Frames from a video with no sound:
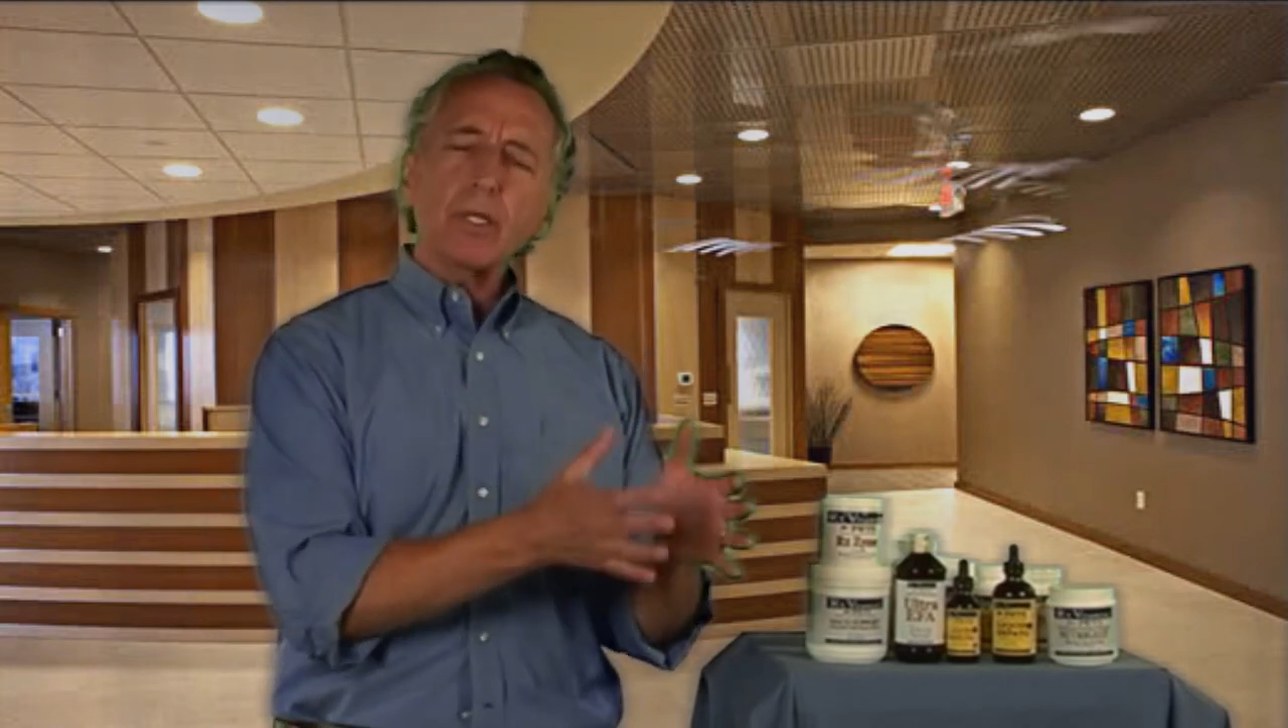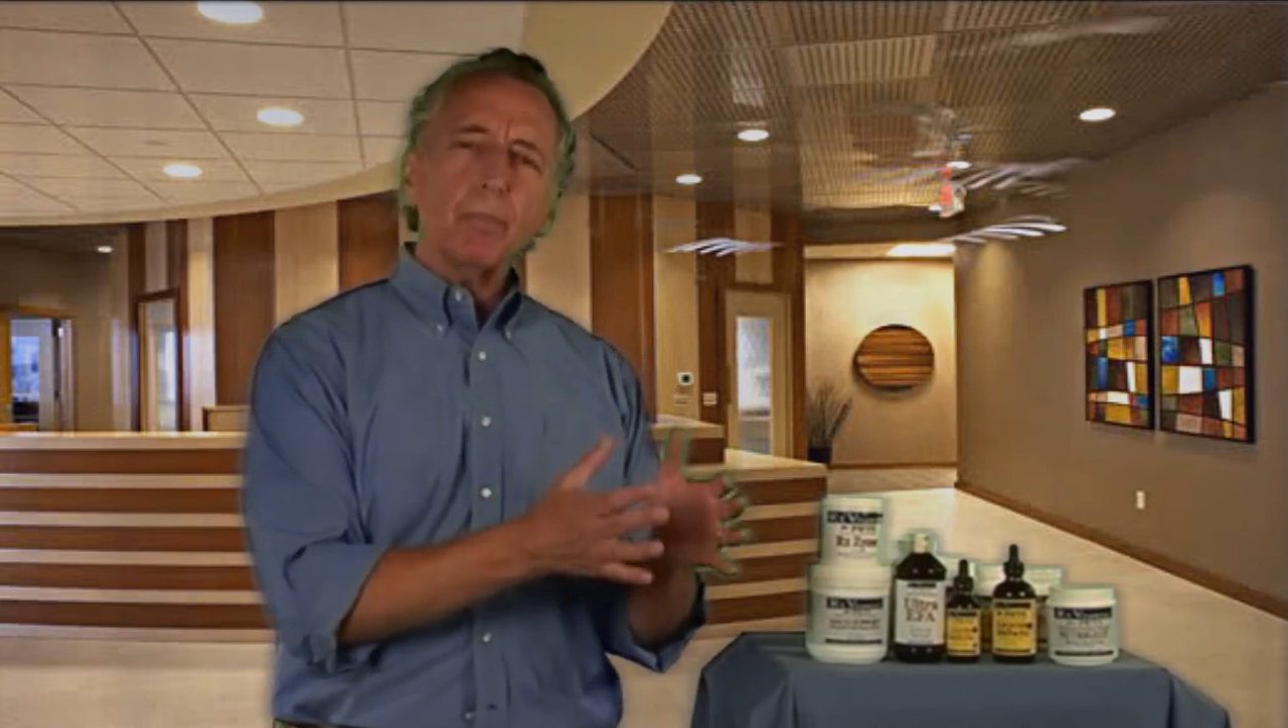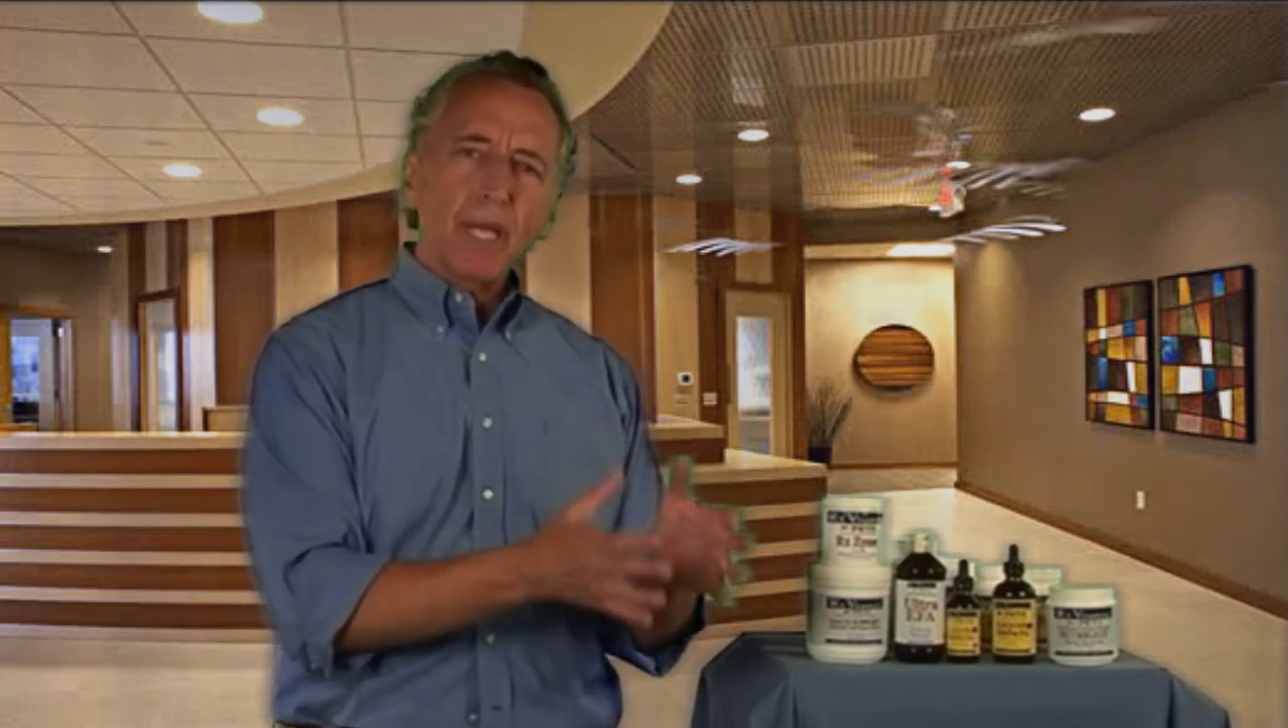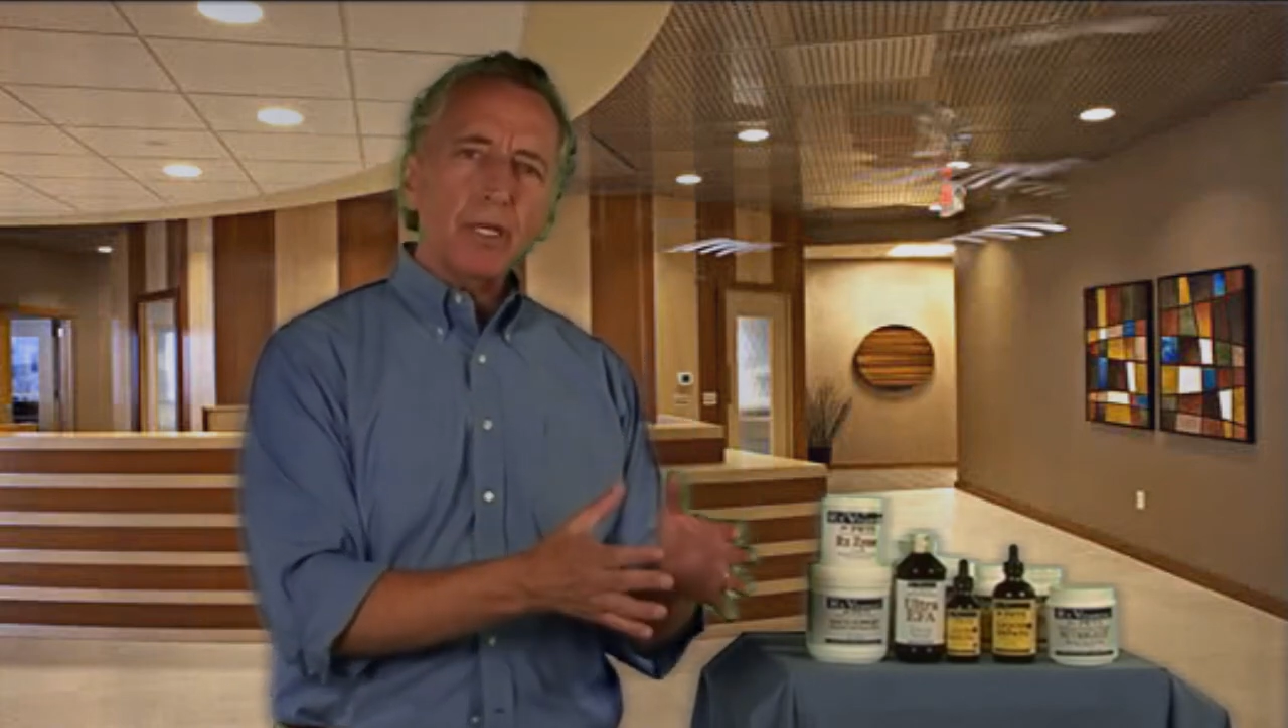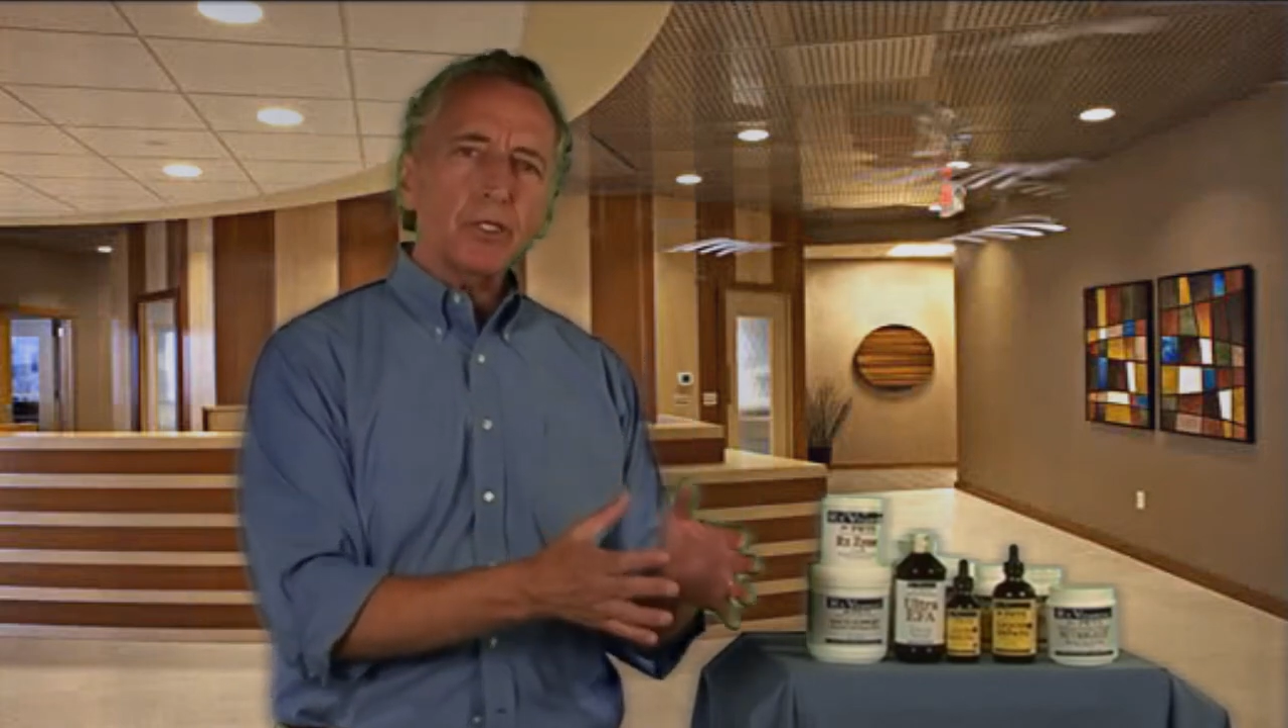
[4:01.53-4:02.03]
of
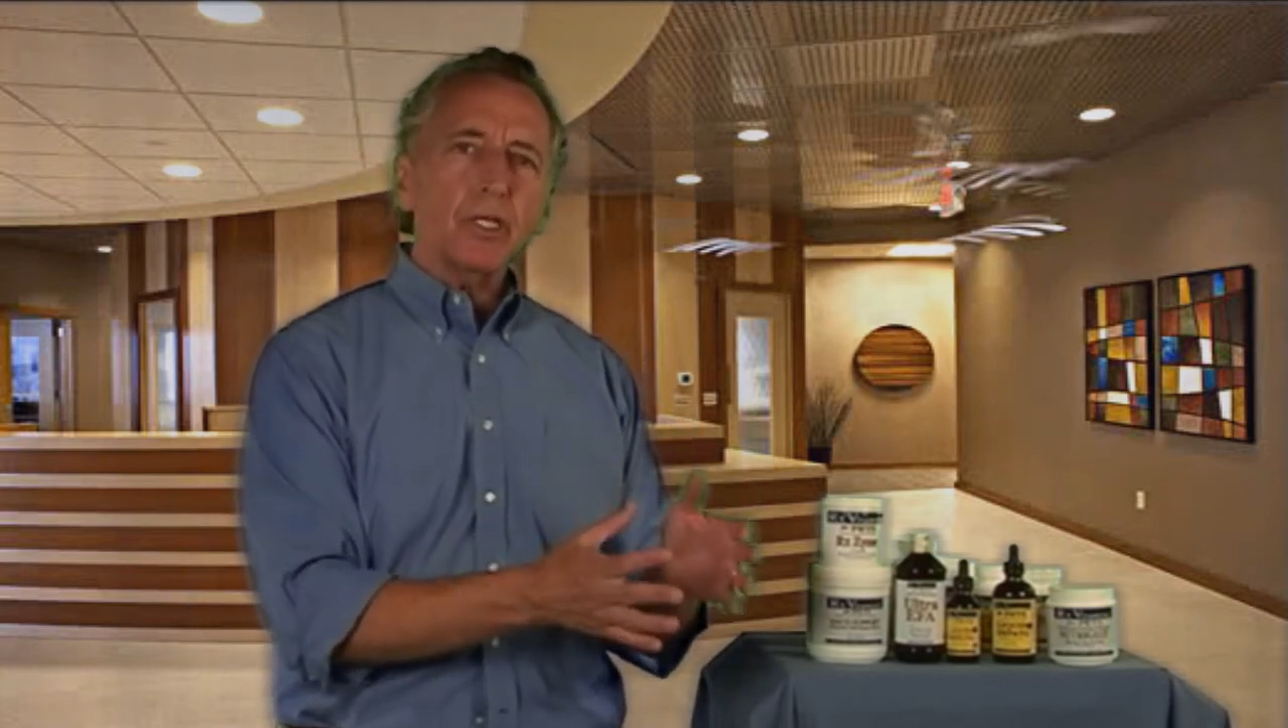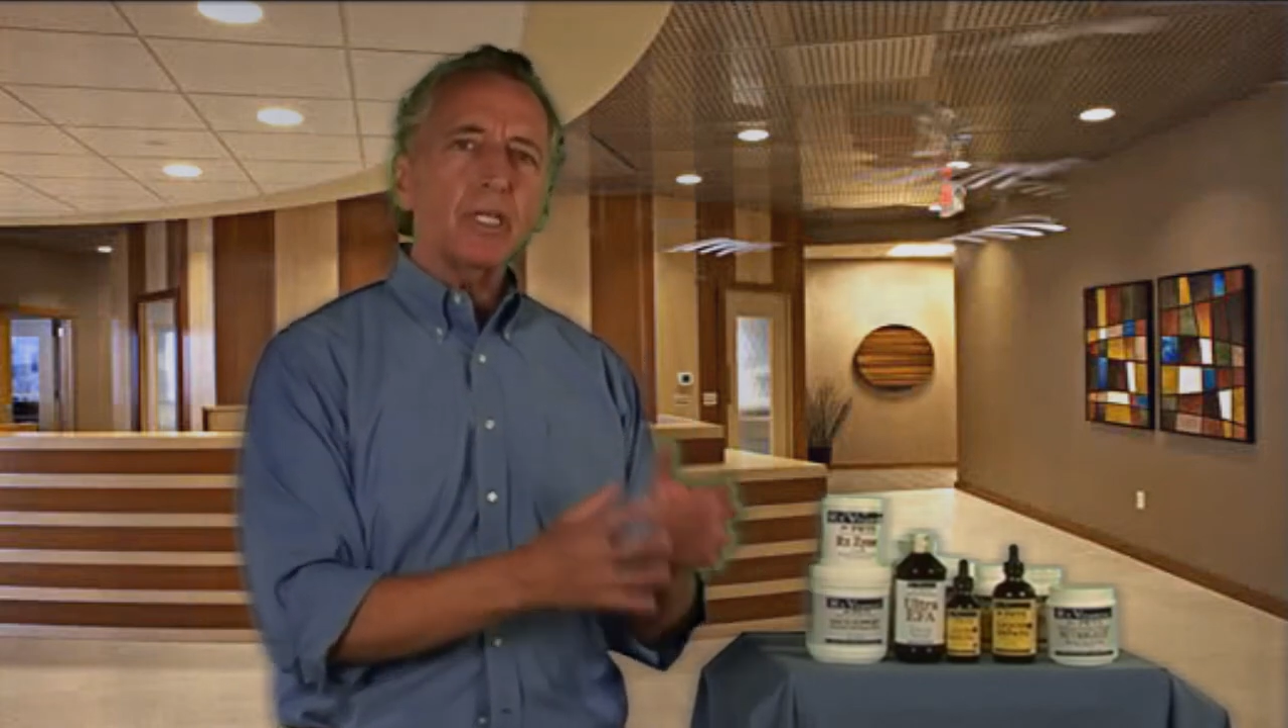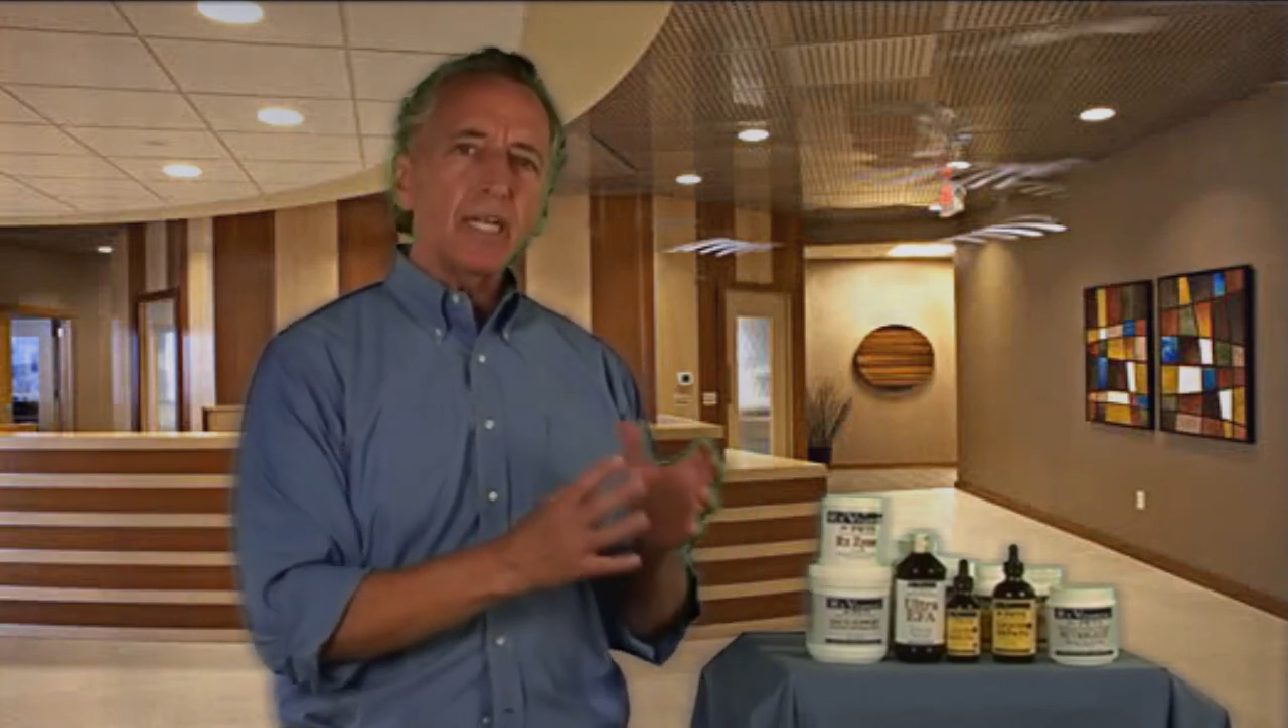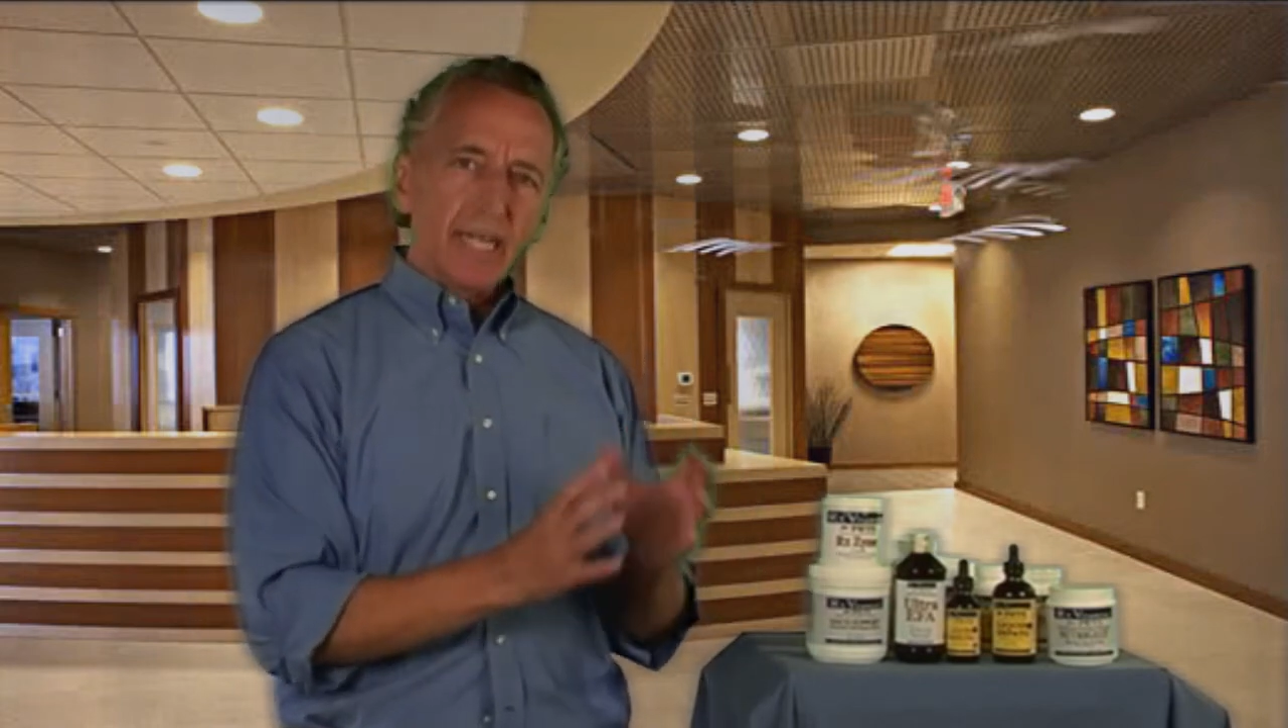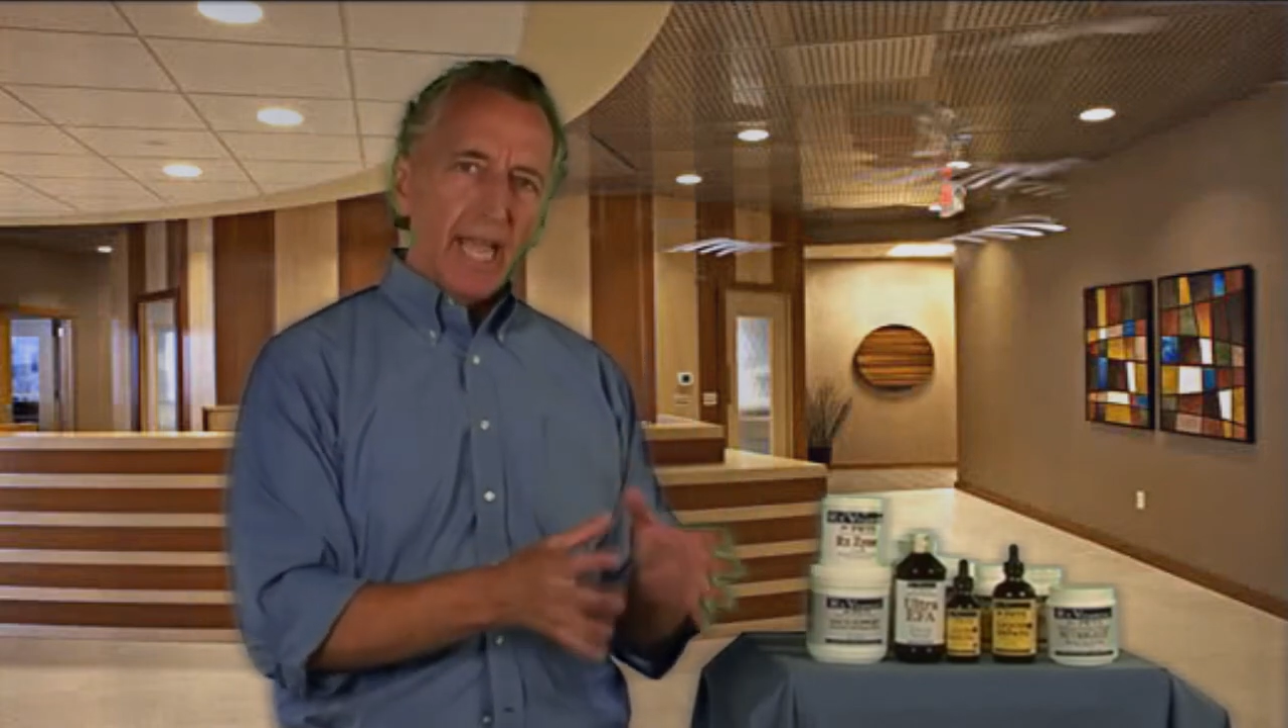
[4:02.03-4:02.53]
the patient